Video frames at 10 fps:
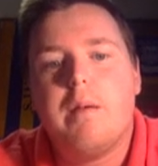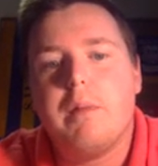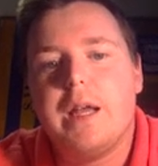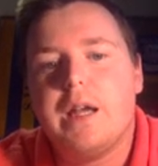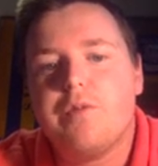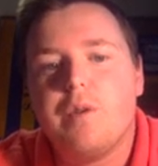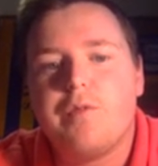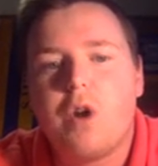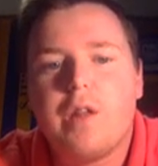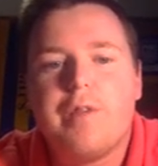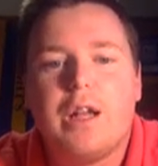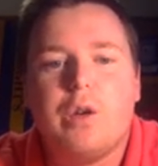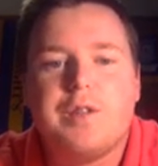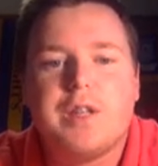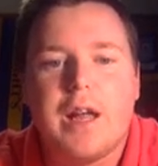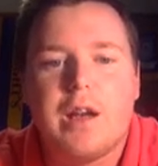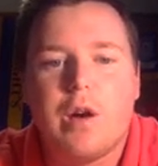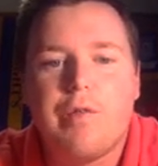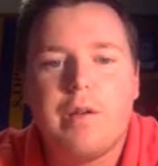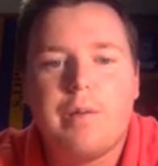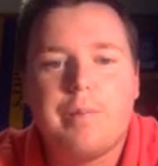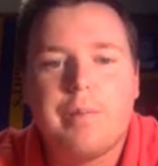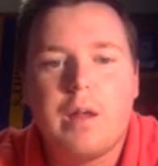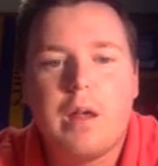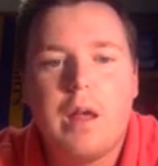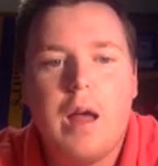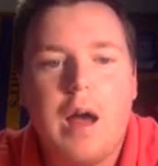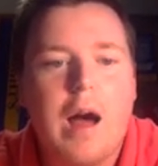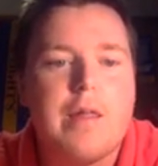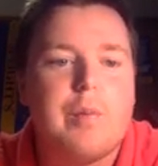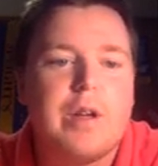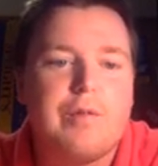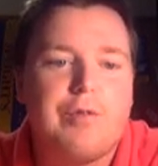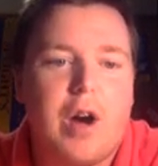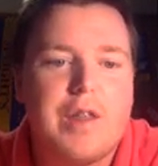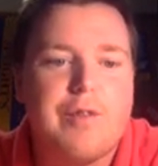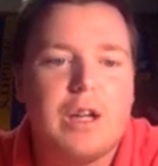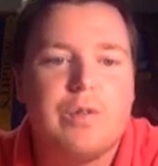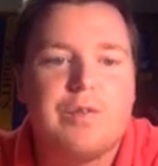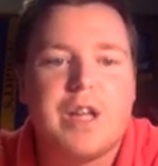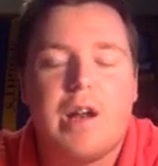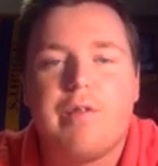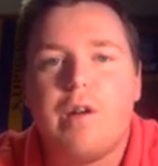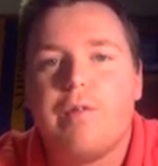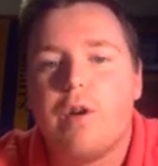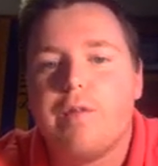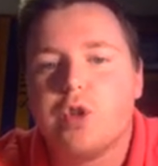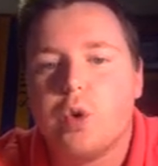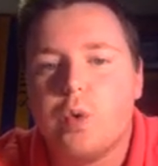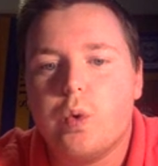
Meaning if we've got the value of tan alpha, then we can find the value of tan of alpha over 2.